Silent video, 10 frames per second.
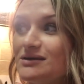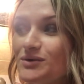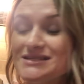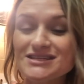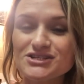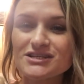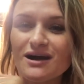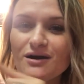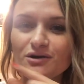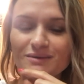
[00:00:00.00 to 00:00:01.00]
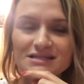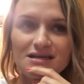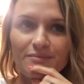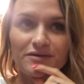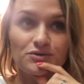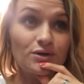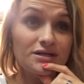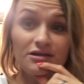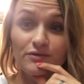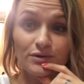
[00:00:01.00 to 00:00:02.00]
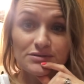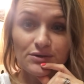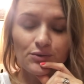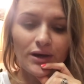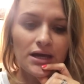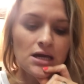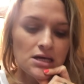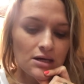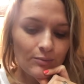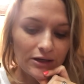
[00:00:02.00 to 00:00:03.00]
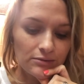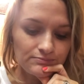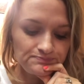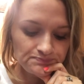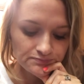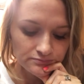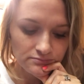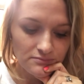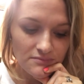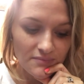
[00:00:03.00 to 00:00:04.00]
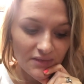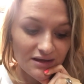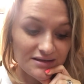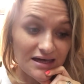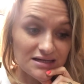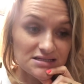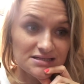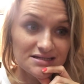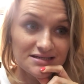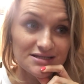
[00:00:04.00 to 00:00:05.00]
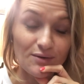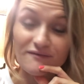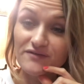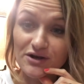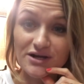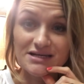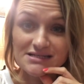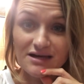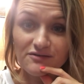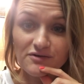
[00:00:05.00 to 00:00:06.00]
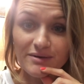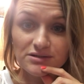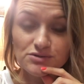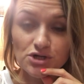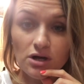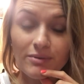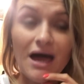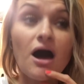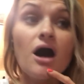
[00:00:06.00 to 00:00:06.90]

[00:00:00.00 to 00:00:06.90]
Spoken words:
Wesley just got home. I see him out the door. I didn't even know he was on the way. But yes, so I'm very excited for my new job.